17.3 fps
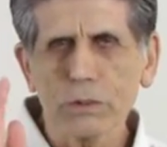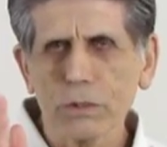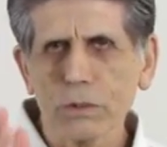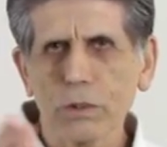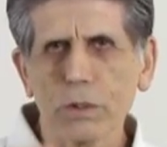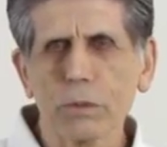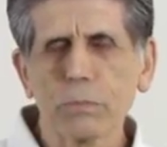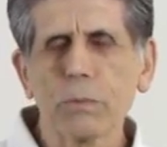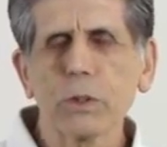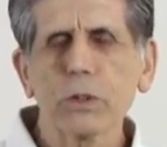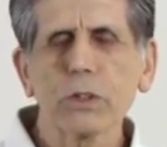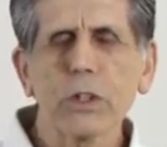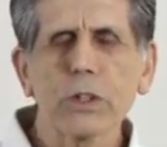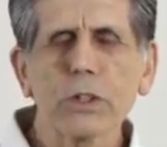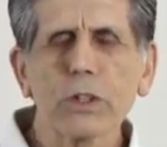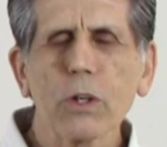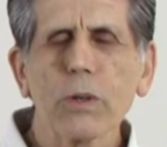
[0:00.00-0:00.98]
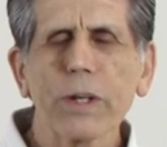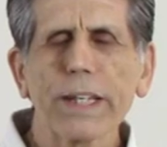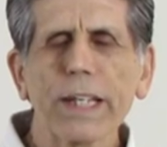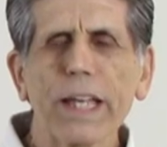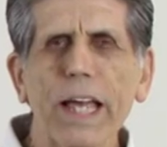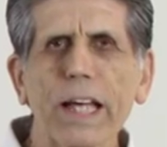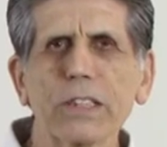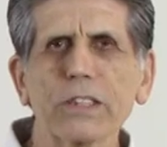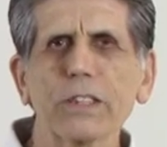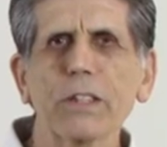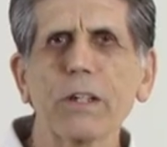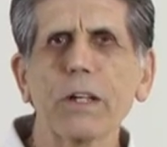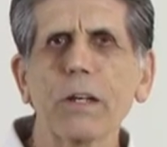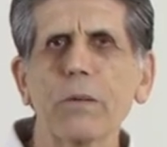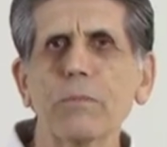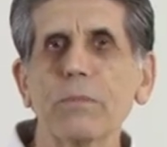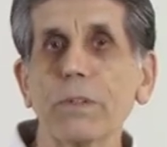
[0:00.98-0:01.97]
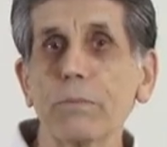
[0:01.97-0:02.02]
or the person throwing has
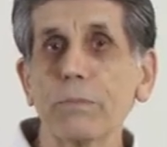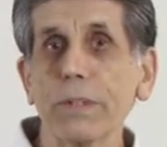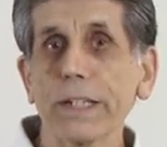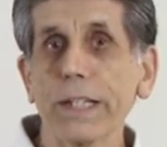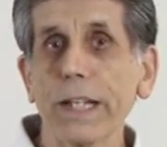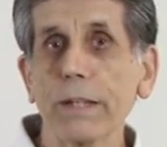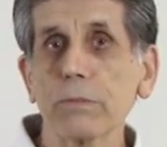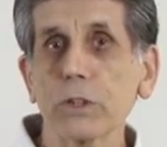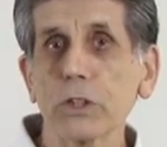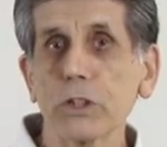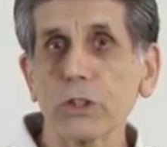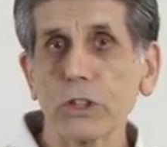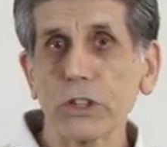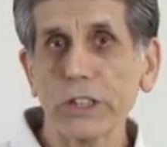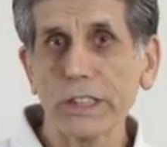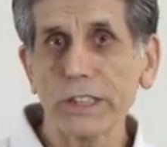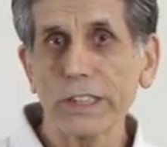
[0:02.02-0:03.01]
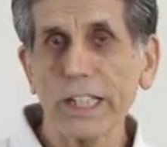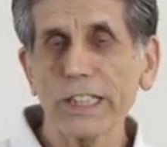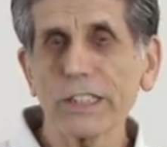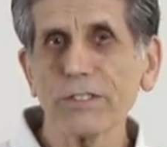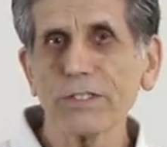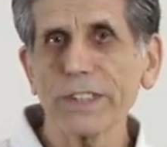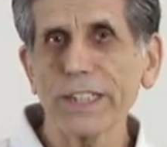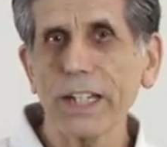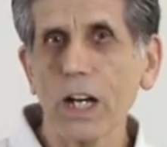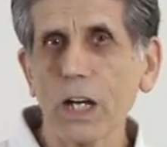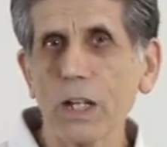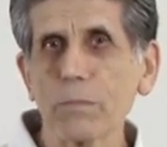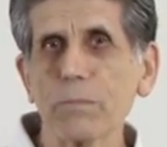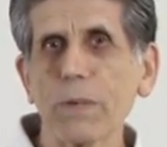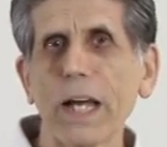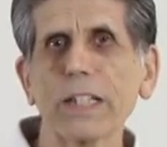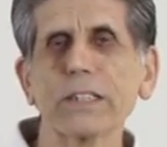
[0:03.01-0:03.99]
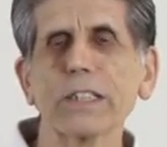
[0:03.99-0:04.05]
been able to successfully
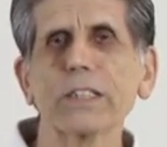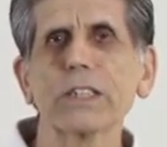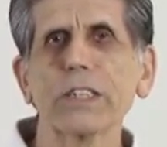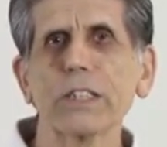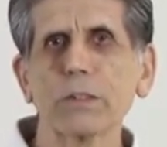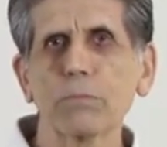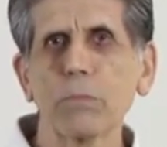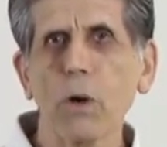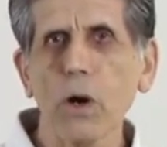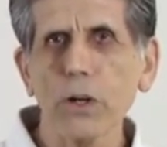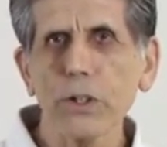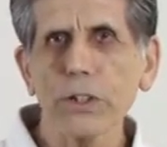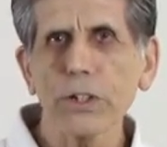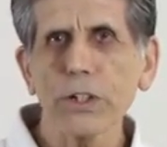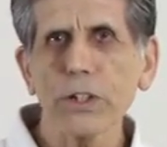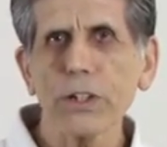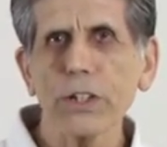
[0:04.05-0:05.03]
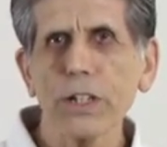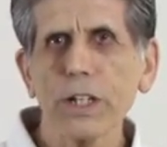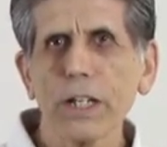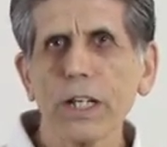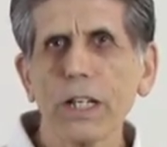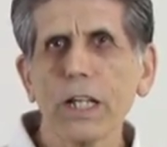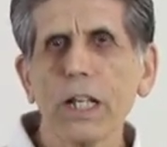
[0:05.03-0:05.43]
unbalance his partner.